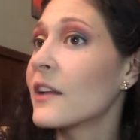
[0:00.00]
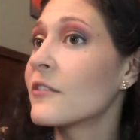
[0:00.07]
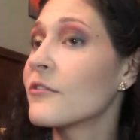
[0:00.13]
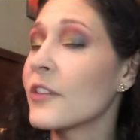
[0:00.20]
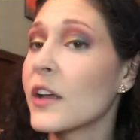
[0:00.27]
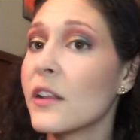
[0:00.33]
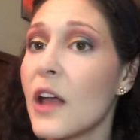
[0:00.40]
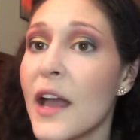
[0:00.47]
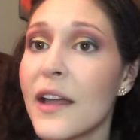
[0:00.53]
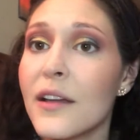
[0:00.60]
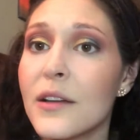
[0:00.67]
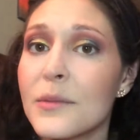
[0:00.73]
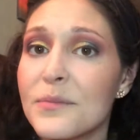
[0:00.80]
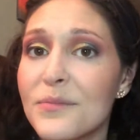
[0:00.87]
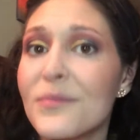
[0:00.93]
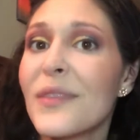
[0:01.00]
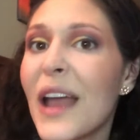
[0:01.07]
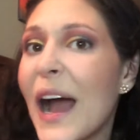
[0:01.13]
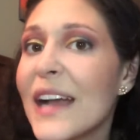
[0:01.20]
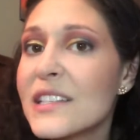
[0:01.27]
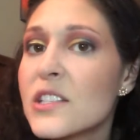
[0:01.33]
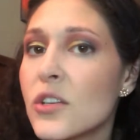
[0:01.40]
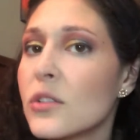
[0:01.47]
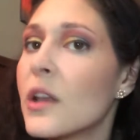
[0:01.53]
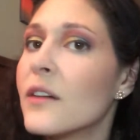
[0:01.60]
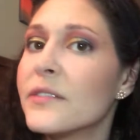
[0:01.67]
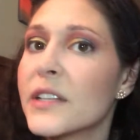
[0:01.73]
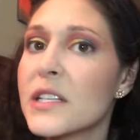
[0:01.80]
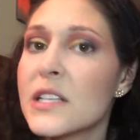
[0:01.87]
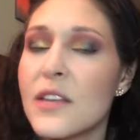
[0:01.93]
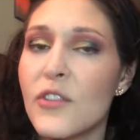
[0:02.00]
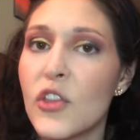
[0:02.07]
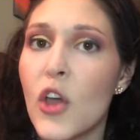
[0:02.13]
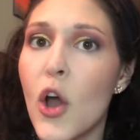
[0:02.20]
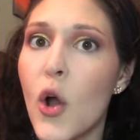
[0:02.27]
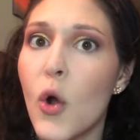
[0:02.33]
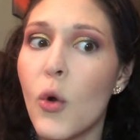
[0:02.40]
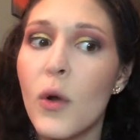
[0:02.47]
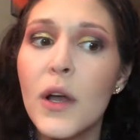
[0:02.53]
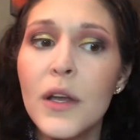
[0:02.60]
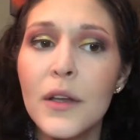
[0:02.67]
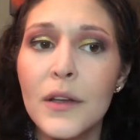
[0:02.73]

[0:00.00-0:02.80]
and feel like I still love this, even though,